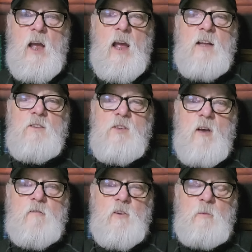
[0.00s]
and
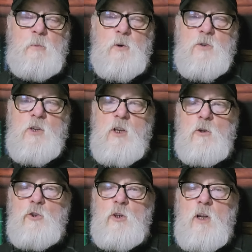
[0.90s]
suffering
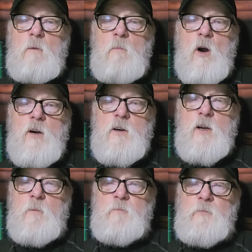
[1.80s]
persecution and
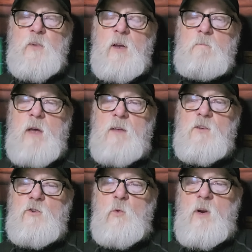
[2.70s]
martyrdom,
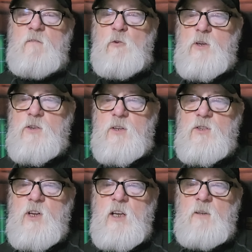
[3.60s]
Matthew
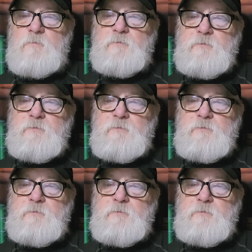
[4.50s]
24:16.